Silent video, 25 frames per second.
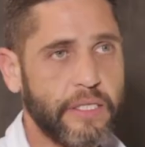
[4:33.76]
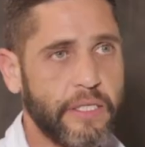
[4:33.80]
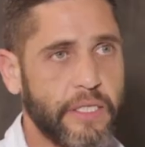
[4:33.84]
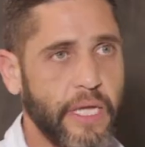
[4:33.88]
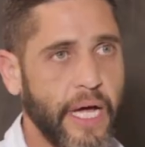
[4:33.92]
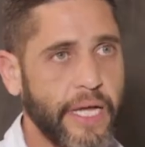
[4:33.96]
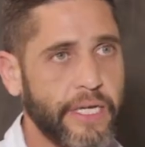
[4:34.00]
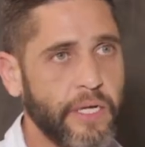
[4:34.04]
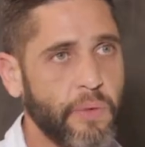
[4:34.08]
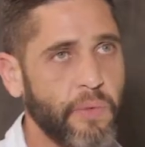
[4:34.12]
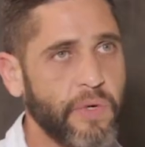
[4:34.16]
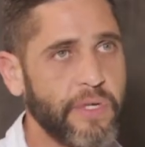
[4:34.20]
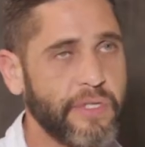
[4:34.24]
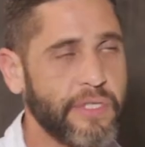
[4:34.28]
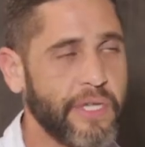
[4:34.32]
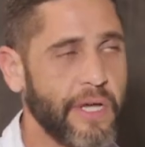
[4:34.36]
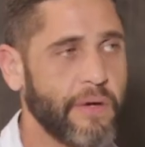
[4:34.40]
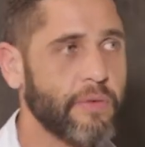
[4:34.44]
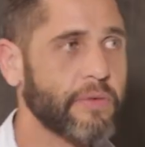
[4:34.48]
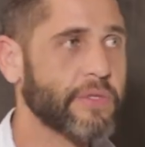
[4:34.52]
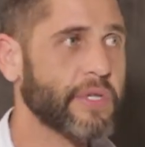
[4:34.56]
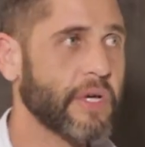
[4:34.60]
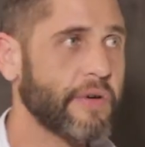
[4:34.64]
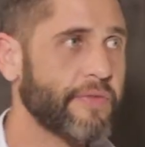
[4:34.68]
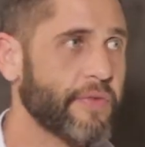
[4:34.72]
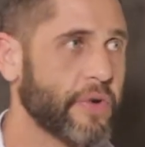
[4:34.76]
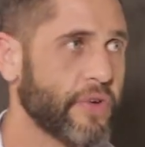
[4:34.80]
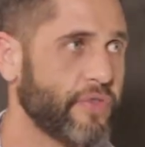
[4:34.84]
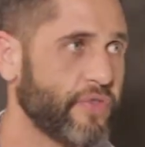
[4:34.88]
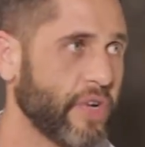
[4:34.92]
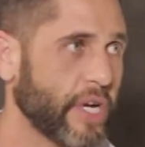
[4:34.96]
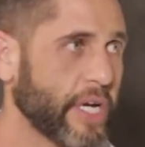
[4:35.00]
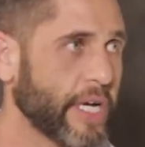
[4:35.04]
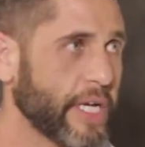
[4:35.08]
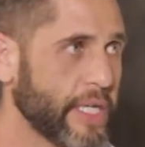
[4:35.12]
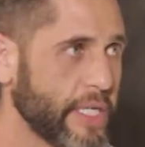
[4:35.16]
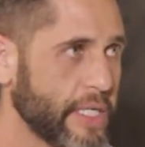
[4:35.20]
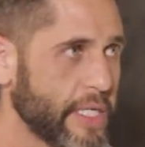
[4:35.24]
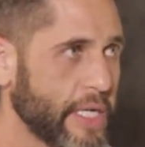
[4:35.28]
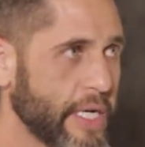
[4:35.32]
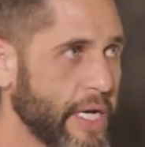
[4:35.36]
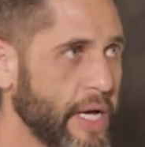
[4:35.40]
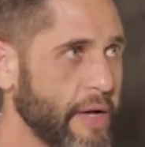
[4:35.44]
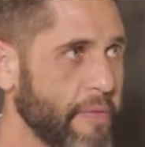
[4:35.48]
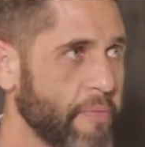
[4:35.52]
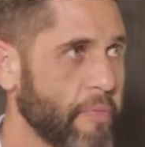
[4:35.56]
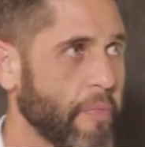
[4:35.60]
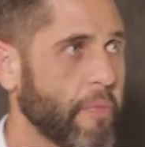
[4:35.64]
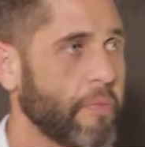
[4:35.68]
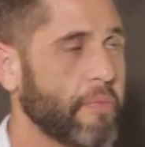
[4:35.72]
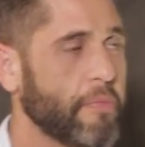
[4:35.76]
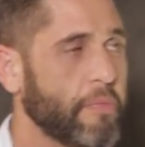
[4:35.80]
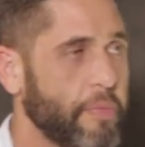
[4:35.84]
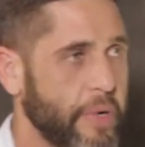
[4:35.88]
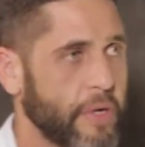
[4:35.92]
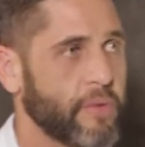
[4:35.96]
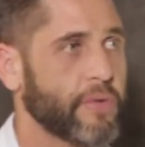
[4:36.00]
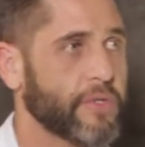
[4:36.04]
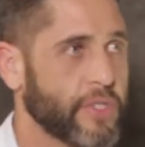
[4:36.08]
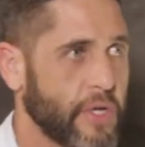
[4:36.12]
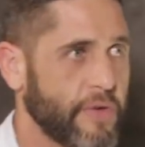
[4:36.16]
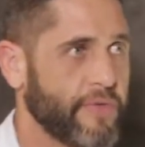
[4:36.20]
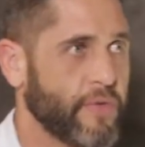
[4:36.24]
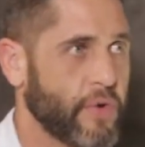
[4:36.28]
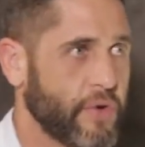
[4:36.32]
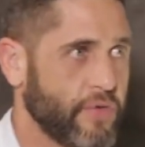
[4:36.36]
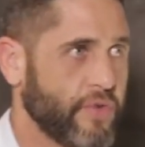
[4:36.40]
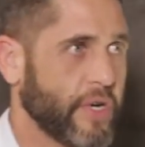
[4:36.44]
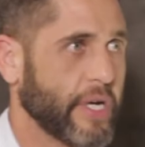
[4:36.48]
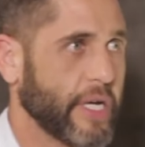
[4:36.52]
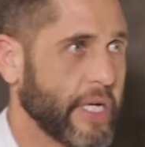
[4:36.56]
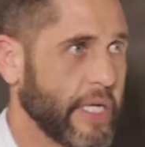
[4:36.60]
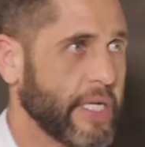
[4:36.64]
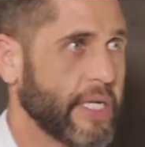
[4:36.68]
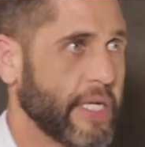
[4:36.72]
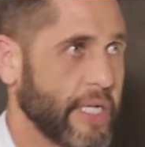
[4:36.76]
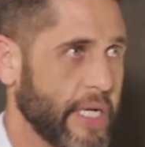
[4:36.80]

I don't want to say it was over a drunken dinner, but it was over a drunken